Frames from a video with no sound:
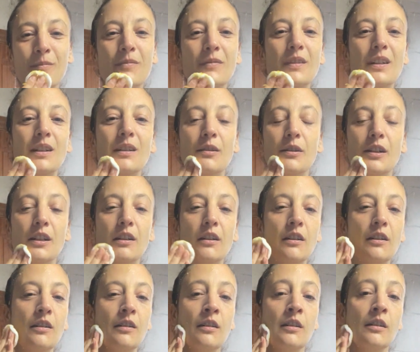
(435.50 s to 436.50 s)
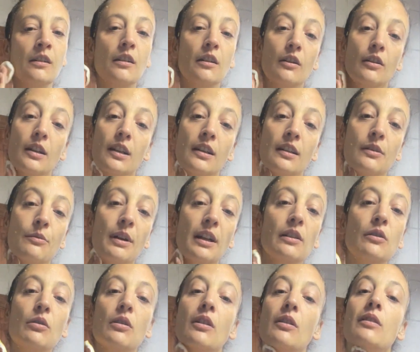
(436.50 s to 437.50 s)
There you go. You can as well do
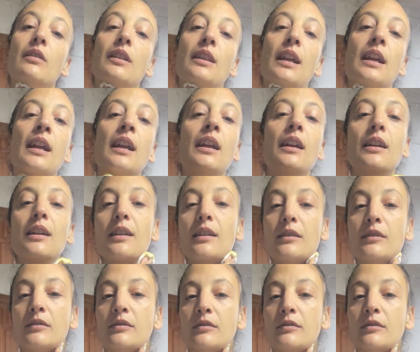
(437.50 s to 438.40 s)
your neck,